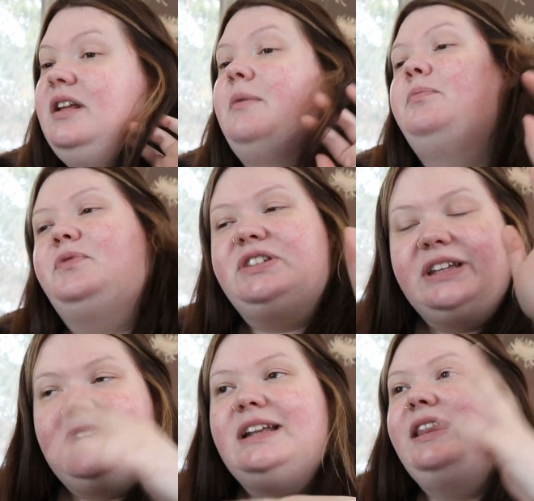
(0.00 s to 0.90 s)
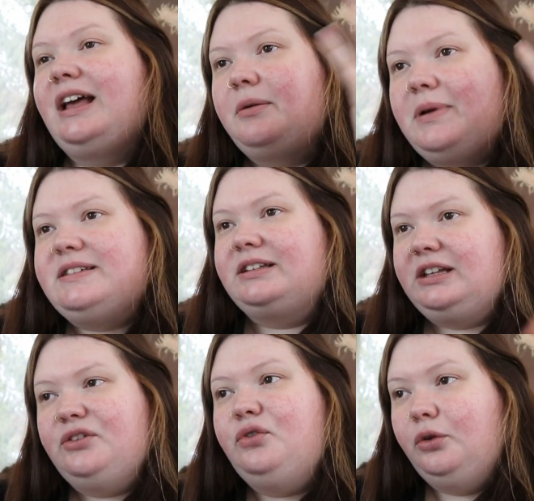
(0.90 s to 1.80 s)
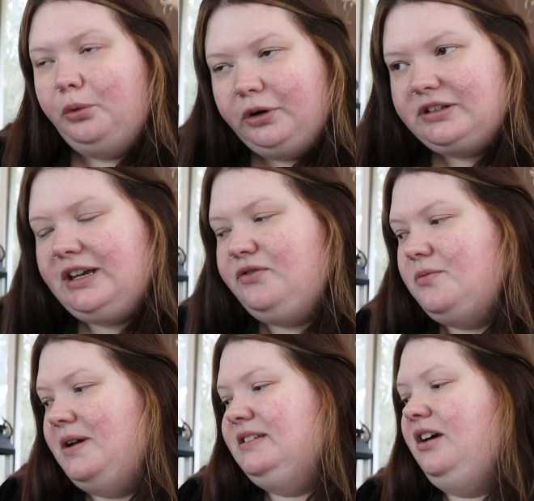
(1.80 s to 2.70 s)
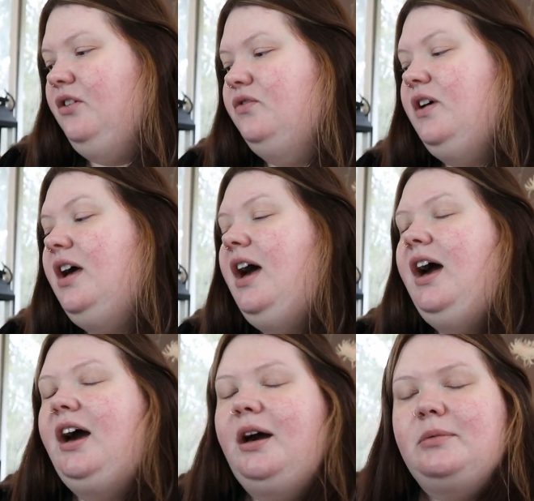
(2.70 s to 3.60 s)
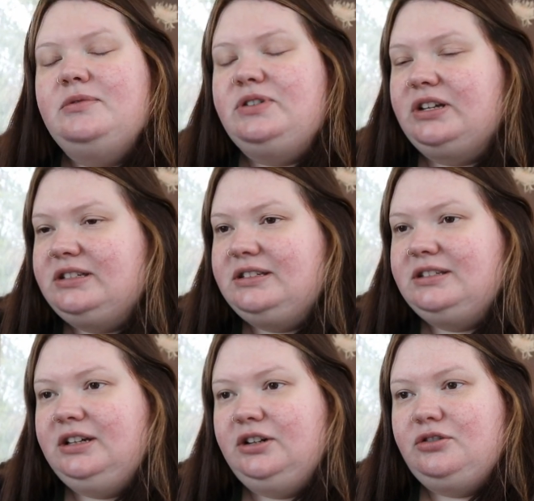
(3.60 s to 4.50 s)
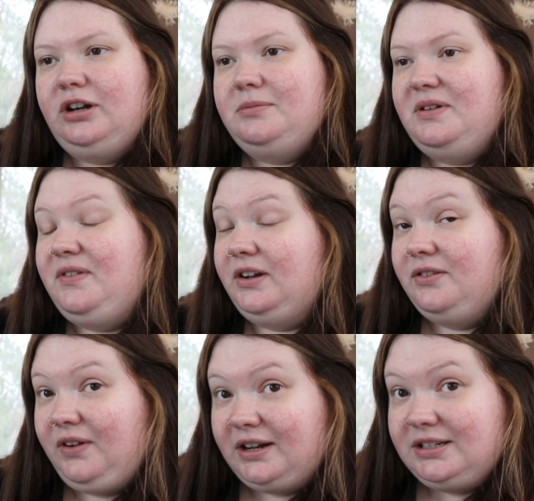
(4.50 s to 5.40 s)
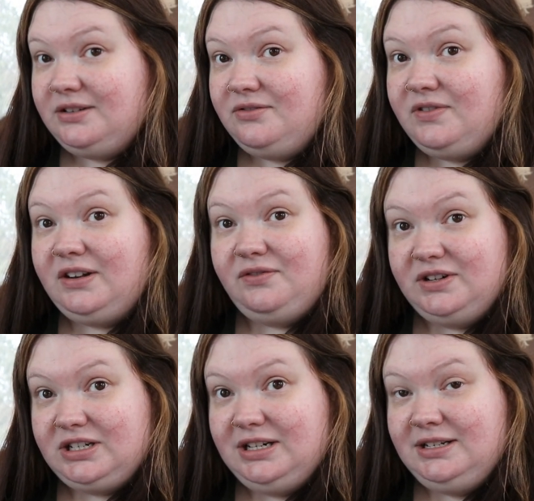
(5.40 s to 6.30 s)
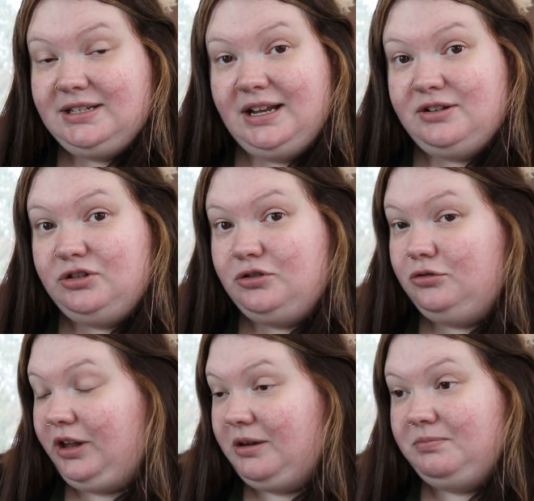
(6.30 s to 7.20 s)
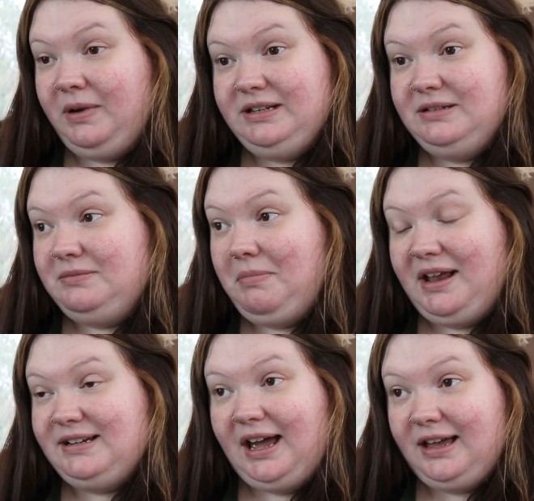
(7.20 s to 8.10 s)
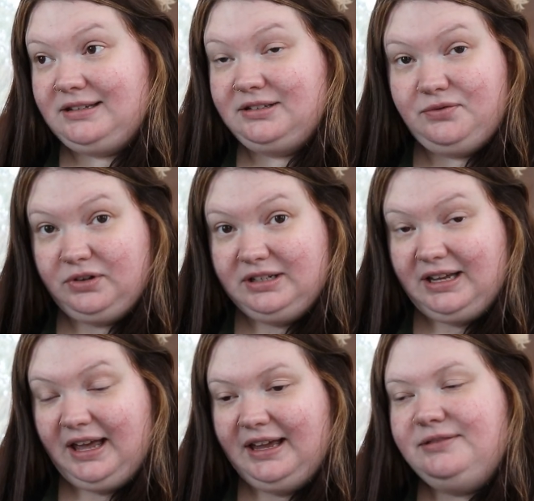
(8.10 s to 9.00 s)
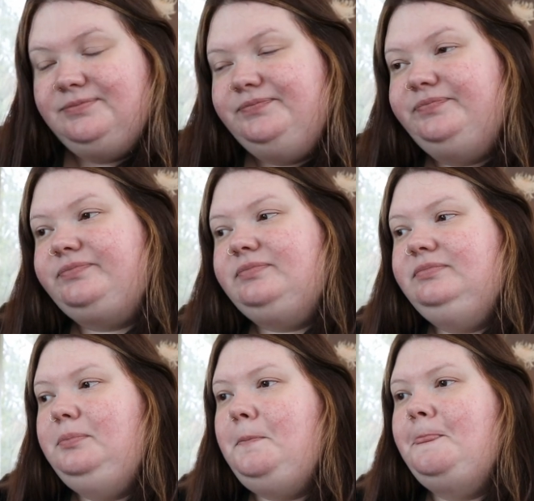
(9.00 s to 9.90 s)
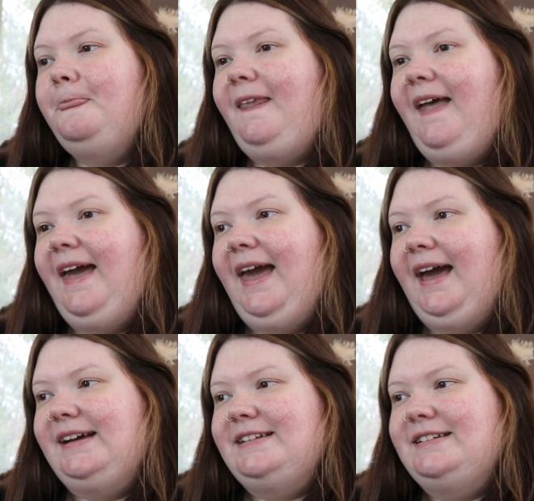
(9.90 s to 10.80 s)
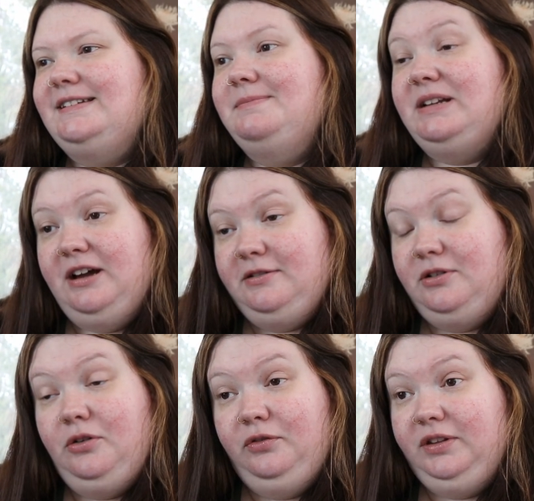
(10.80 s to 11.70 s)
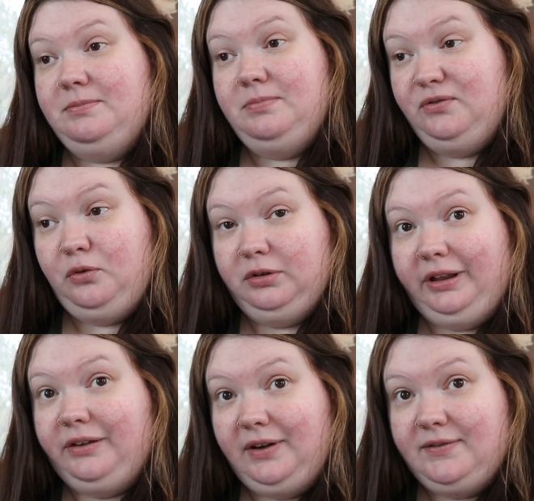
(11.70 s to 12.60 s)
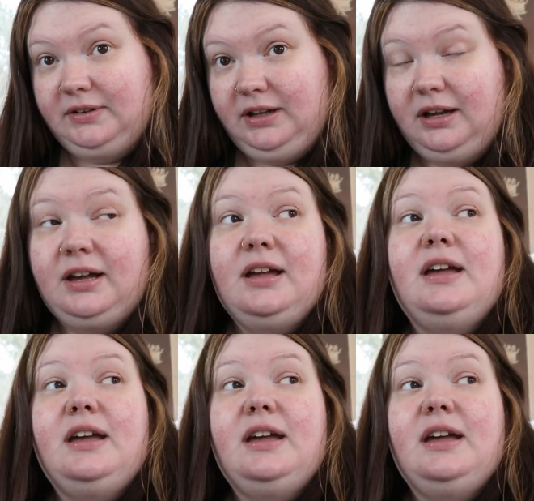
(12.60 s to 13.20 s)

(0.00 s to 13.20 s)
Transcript: I've slated like basically a full work day for myself. I'm just gonna try and be very effective and efficient and do like my main tasks for the day and be done hopefully before like 5 o'clock.